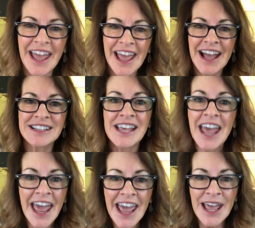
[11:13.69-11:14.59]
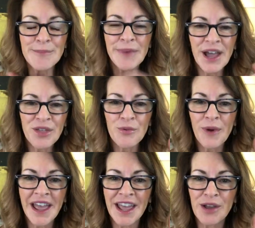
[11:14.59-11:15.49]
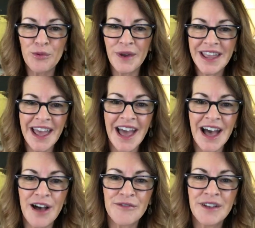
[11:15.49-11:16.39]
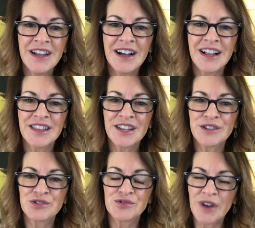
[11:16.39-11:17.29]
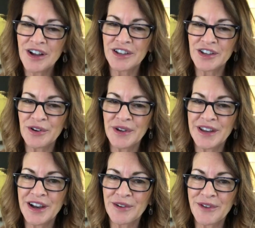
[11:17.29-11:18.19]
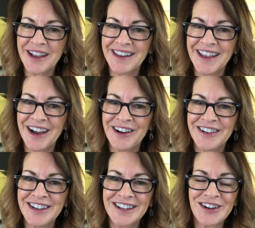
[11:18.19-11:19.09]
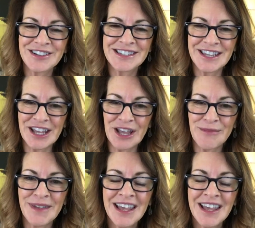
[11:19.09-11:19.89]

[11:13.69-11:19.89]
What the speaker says: And hey, by the way, we have a little drawing going on right now in our team,